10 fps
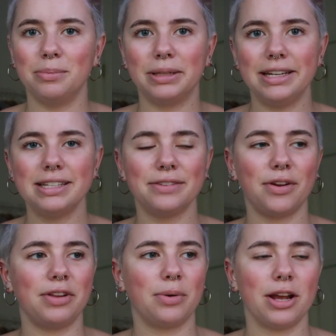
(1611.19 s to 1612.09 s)
Please, if you
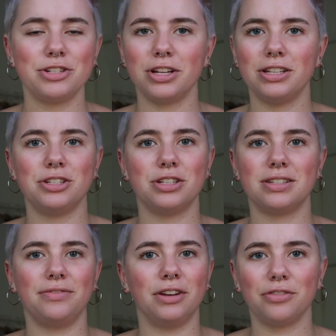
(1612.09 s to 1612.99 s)
have any questions,
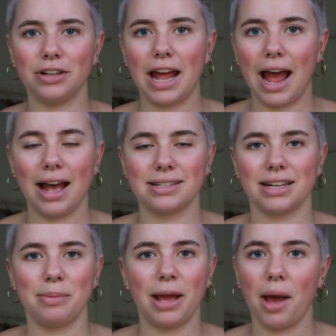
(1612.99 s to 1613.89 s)
just feel free to ask
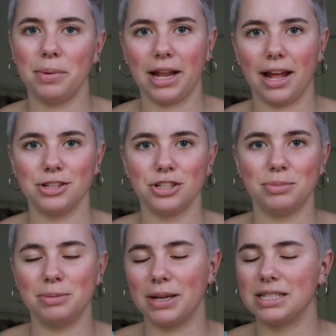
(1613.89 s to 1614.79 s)
and I'd be happy to answer them
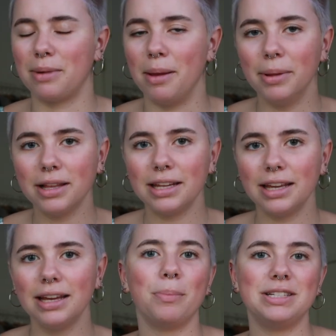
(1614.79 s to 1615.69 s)
to the best of my ability.